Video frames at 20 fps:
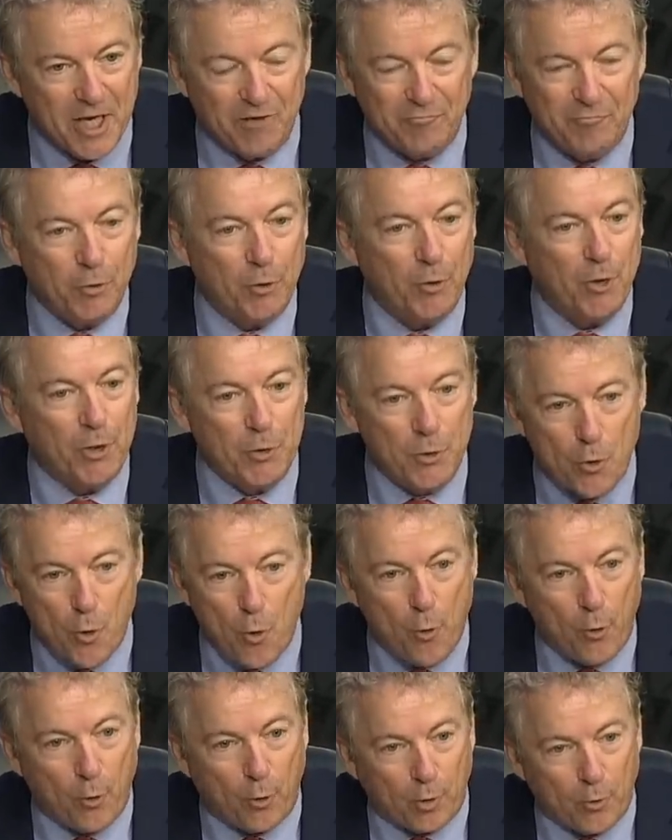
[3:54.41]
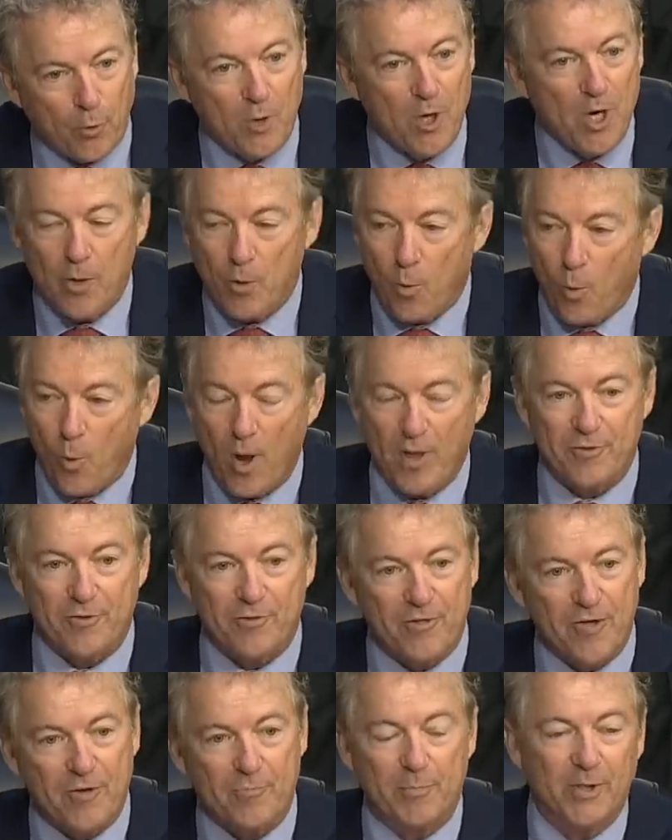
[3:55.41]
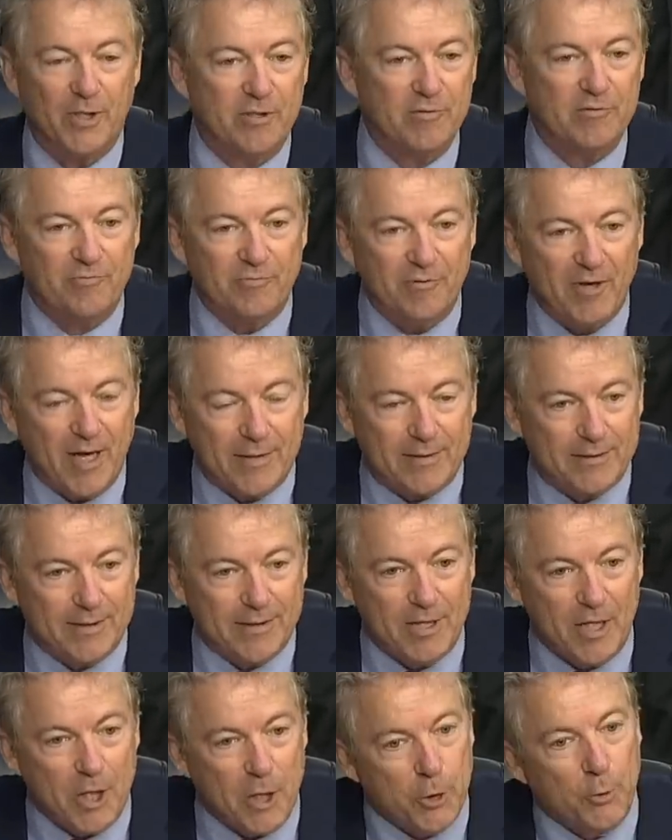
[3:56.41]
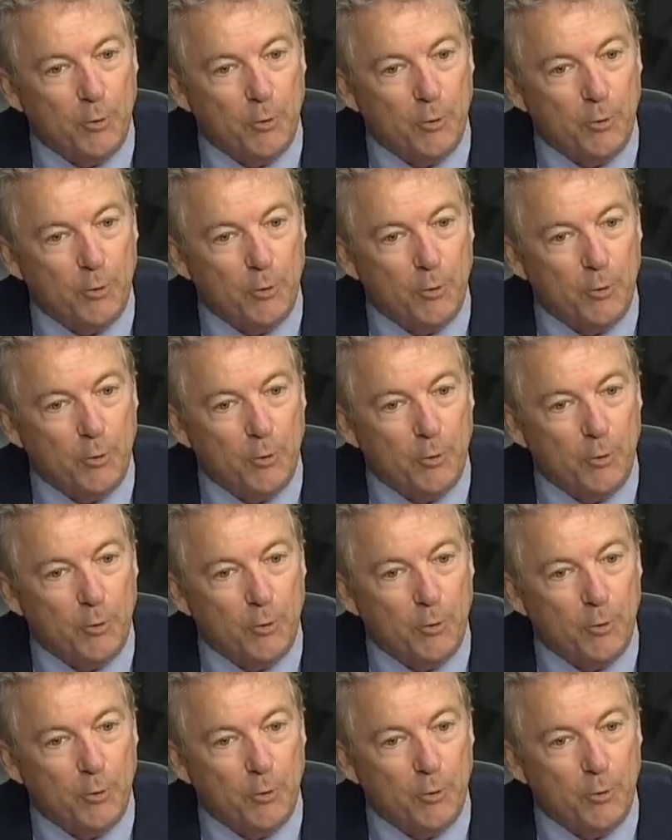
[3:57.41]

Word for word: If you ignore whether they've been infected,